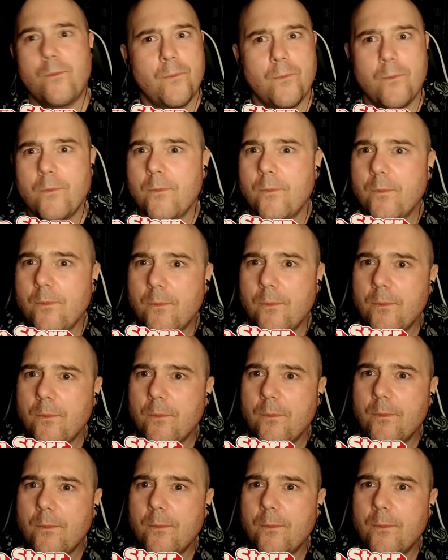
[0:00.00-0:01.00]

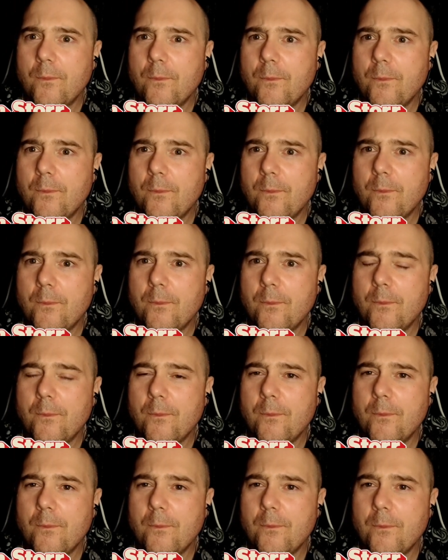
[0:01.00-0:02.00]

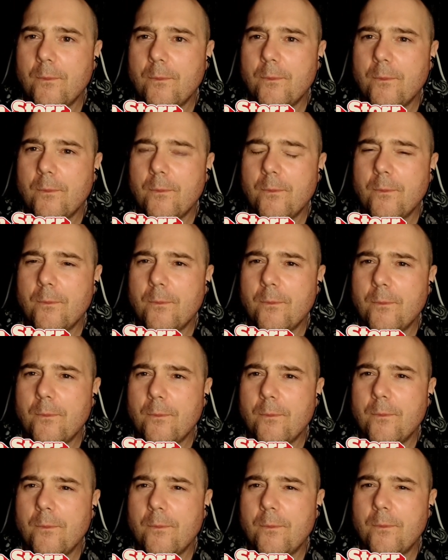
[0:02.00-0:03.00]

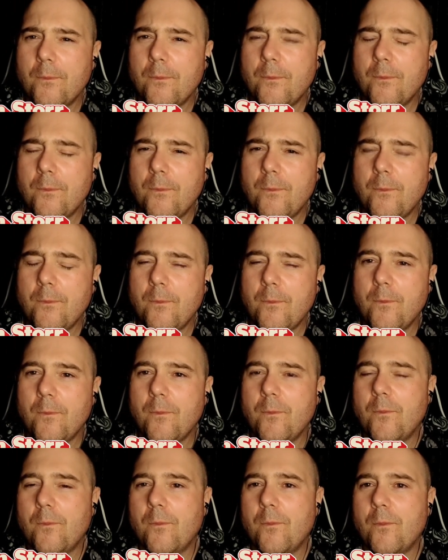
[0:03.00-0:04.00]

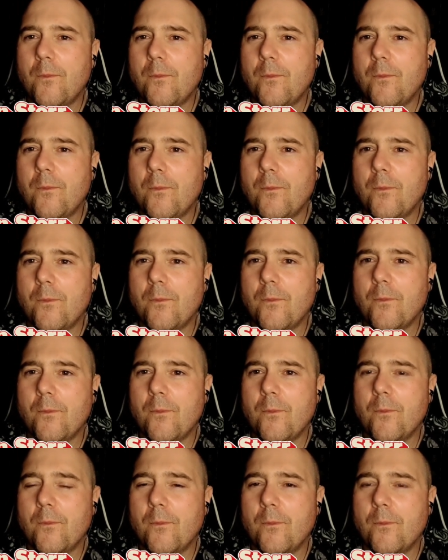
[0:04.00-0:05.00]

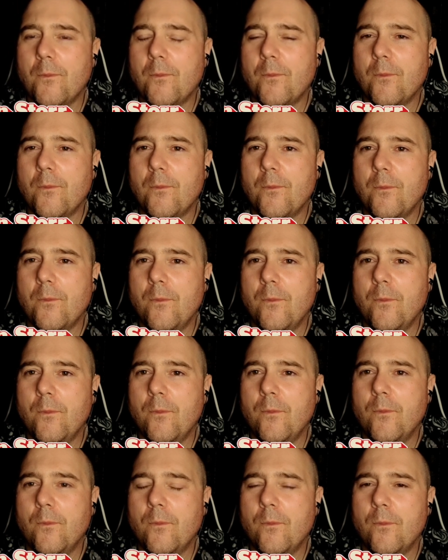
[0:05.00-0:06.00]

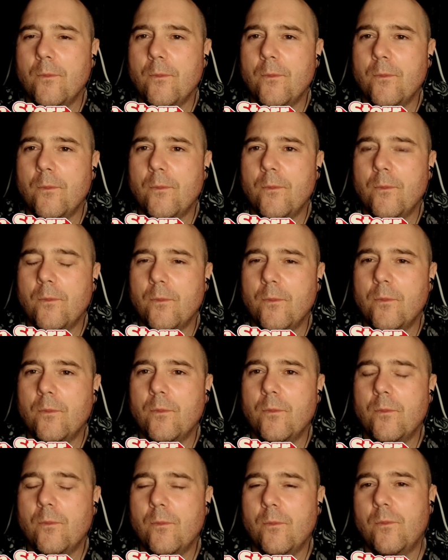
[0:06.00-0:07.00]

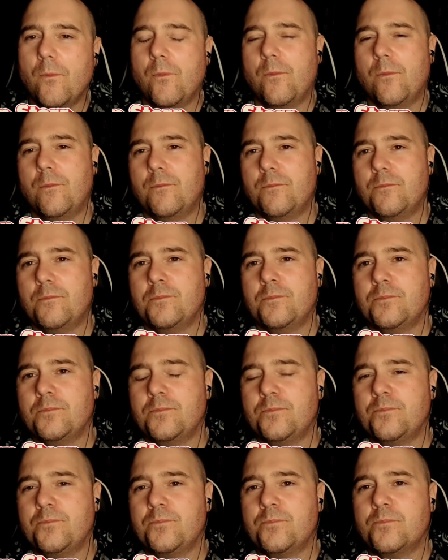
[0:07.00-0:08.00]
(silent)